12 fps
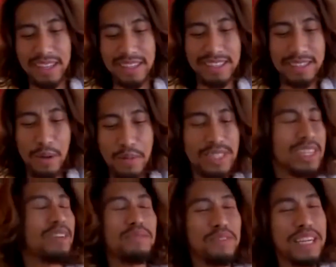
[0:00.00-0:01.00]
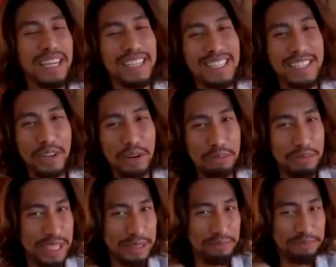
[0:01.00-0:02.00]
It's almost like I feel like it's in the
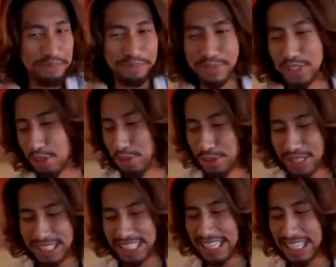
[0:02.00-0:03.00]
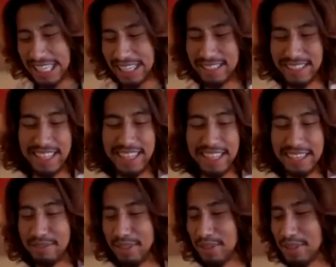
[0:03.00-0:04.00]
Caribbean. Juicy. I
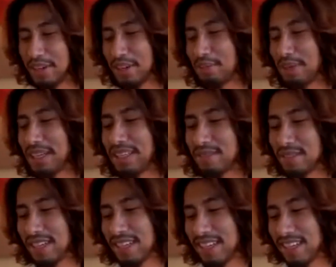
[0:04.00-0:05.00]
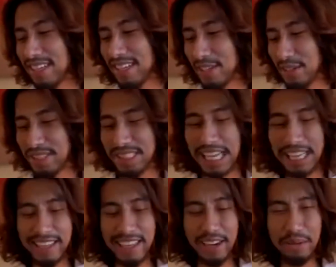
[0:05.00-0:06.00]
love a good Caribbean. Yeah,
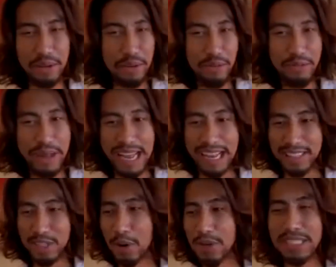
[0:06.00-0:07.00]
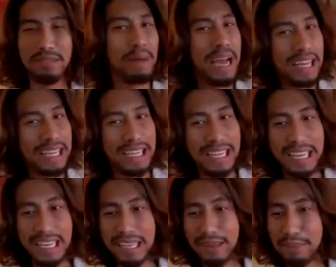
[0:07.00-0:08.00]
Stalagai or Grooveback. Taurus is back in the
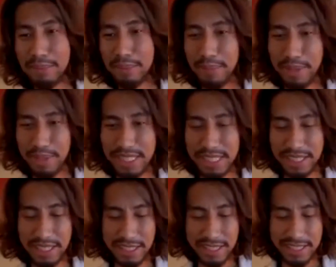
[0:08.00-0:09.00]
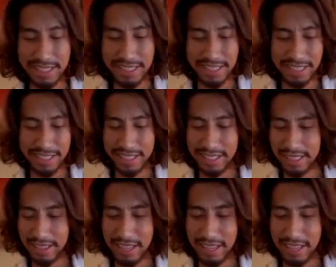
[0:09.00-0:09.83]
game. It's good, it's good.